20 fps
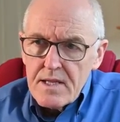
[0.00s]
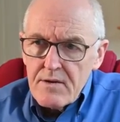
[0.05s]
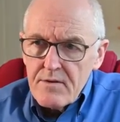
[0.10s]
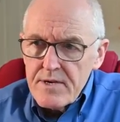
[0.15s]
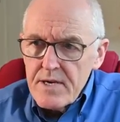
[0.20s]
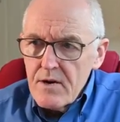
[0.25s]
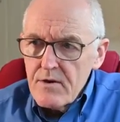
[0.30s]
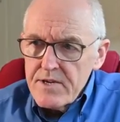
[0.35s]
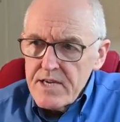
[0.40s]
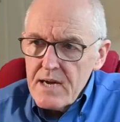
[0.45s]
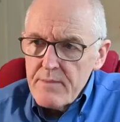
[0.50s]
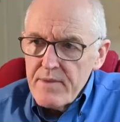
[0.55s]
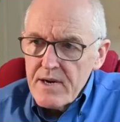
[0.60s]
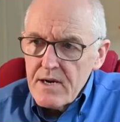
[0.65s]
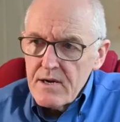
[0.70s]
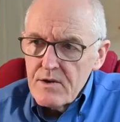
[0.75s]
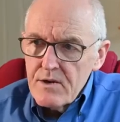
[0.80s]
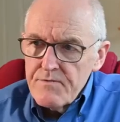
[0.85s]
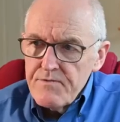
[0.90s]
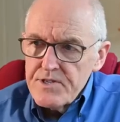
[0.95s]
There are no
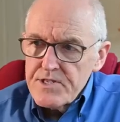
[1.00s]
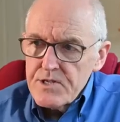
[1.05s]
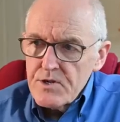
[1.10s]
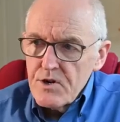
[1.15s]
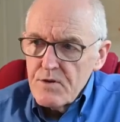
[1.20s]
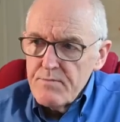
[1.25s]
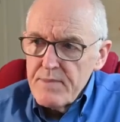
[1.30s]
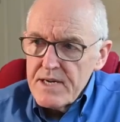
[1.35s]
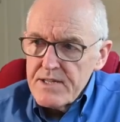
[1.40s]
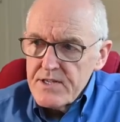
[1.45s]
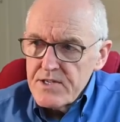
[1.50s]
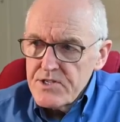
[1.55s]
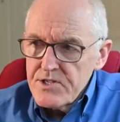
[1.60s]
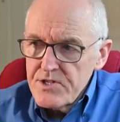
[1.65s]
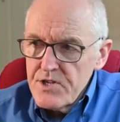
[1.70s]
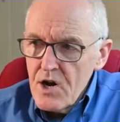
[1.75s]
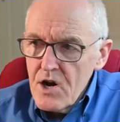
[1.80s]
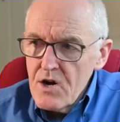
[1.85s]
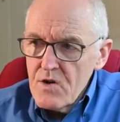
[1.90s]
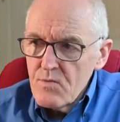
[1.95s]
chemical or physical
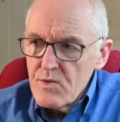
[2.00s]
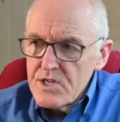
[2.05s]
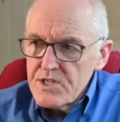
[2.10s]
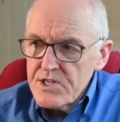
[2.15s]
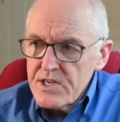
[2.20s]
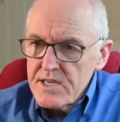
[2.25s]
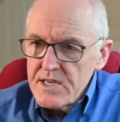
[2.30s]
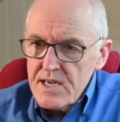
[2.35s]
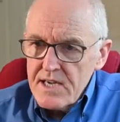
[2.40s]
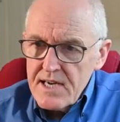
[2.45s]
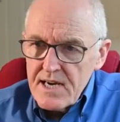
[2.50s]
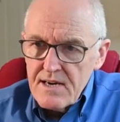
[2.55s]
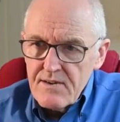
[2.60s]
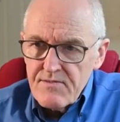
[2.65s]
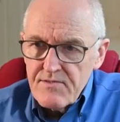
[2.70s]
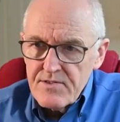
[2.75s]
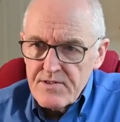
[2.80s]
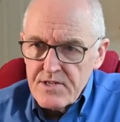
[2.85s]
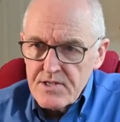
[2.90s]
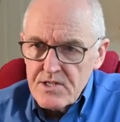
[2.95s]
methods known which can
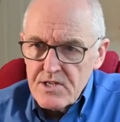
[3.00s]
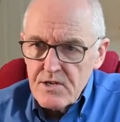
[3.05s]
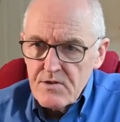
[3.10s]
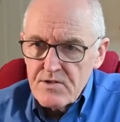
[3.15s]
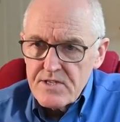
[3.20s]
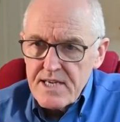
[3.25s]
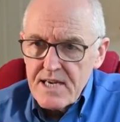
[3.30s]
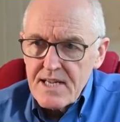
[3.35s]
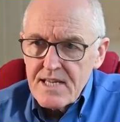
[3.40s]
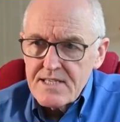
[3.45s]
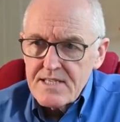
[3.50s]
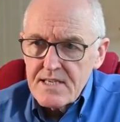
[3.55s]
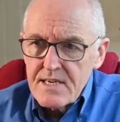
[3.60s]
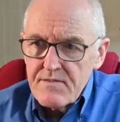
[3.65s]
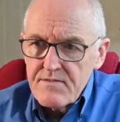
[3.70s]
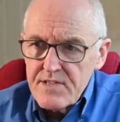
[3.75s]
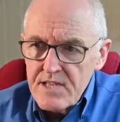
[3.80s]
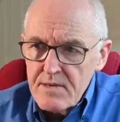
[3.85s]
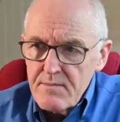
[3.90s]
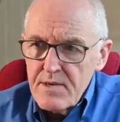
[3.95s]
account for the
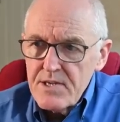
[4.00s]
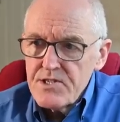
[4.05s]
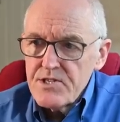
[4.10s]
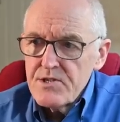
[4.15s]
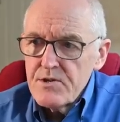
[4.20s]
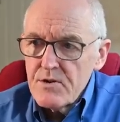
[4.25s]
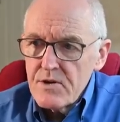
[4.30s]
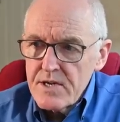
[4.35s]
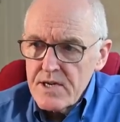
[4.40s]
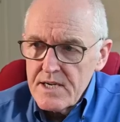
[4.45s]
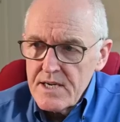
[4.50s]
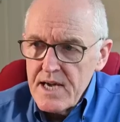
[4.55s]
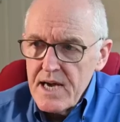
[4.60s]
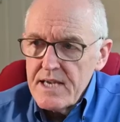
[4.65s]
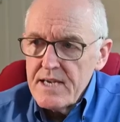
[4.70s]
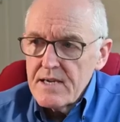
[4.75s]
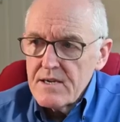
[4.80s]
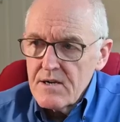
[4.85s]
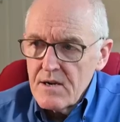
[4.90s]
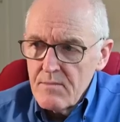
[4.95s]
totality of the image, nor can
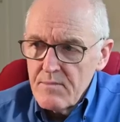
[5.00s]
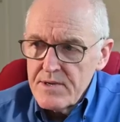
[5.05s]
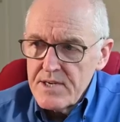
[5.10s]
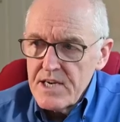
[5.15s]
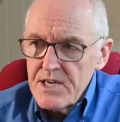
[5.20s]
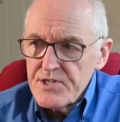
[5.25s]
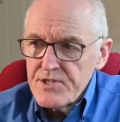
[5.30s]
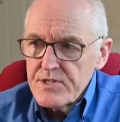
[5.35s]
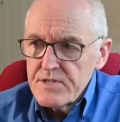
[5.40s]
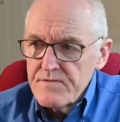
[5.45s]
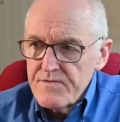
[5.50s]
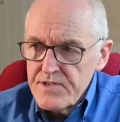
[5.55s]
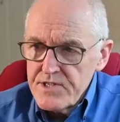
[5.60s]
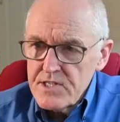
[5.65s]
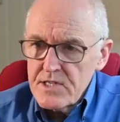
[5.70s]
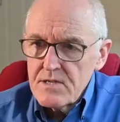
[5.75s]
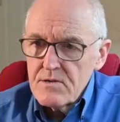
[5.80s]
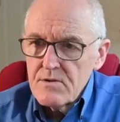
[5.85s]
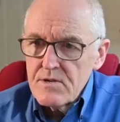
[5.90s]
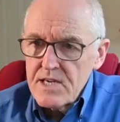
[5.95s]
any combination of
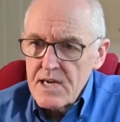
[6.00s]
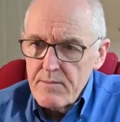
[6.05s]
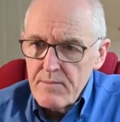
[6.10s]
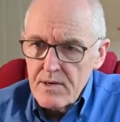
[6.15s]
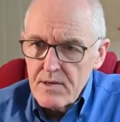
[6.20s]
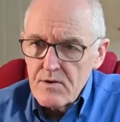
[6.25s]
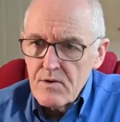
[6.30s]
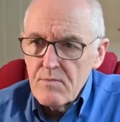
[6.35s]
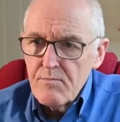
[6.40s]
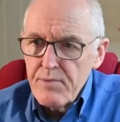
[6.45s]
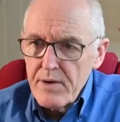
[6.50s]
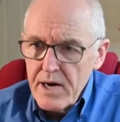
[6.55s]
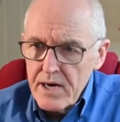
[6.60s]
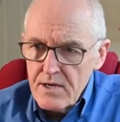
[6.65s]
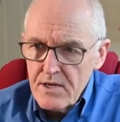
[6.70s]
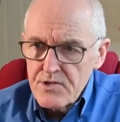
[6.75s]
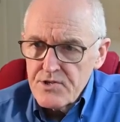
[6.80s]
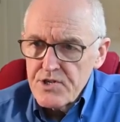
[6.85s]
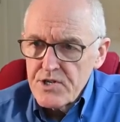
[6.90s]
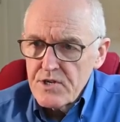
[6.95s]
physical, chemical,
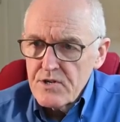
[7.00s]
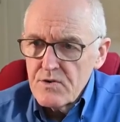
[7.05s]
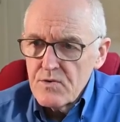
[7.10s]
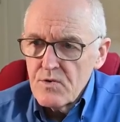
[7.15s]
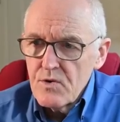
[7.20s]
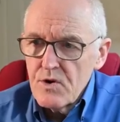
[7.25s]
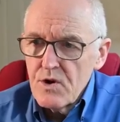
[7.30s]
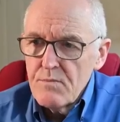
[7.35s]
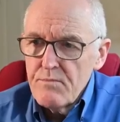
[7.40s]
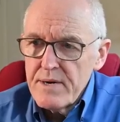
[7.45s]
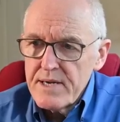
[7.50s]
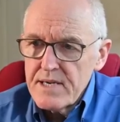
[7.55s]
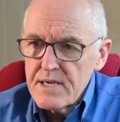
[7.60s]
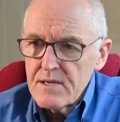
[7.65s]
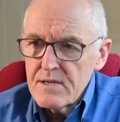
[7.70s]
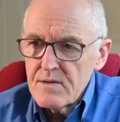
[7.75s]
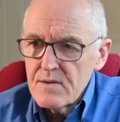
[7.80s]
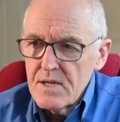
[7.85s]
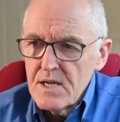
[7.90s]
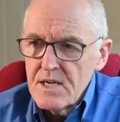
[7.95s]
biological or
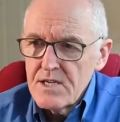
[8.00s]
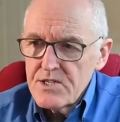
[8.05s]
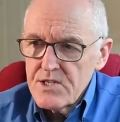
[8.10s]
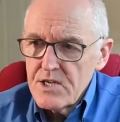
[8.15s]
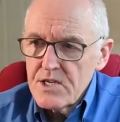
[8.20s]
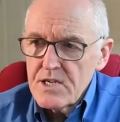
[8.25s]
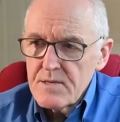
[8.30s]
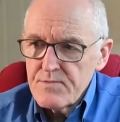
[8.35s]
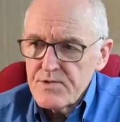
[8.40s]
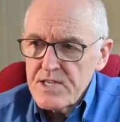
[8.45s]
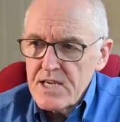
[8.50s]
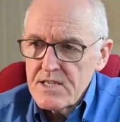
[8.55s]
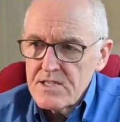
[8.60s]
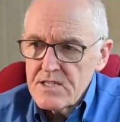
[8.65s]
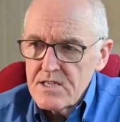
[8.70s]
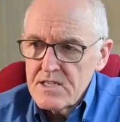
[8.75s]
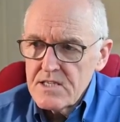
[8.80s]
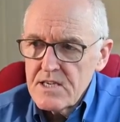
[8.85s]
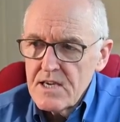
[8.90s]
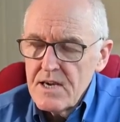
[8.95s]
medical
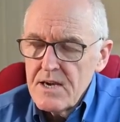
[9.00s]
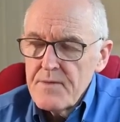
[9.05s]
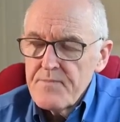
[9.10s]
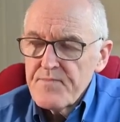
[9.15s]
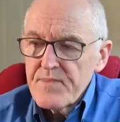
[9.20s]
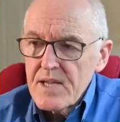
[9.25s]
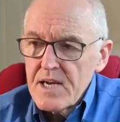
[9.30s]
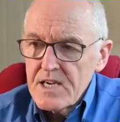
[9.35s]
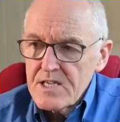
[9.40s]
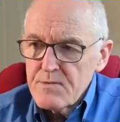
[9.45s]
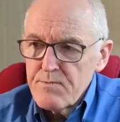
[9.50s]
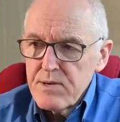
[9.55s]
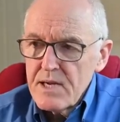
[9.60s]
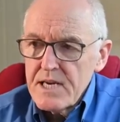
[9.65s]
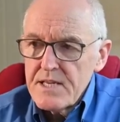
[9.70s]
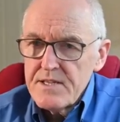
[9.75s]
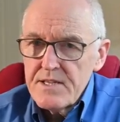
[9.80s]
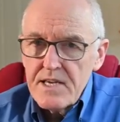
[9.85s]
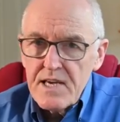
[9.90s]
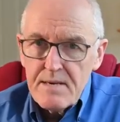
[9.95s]
circumstances
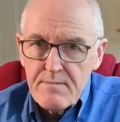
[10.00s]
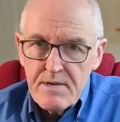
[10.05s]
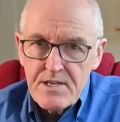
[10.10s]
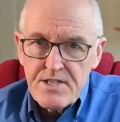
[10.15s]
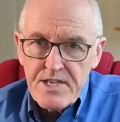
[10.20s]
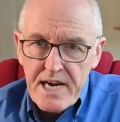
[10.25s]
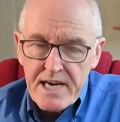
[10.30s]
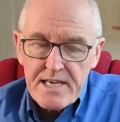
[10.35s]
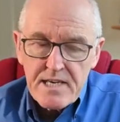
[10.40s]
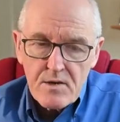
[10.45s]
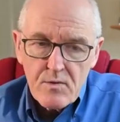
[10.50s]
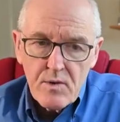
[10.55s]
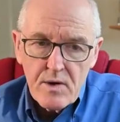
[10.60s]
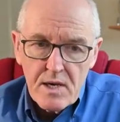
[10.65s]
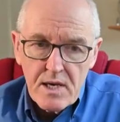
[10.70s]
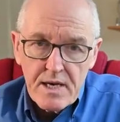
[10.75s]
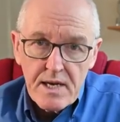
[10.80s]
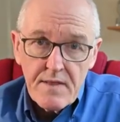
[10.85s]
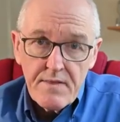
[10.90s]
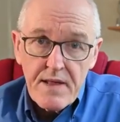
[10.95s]
explain the image adequately.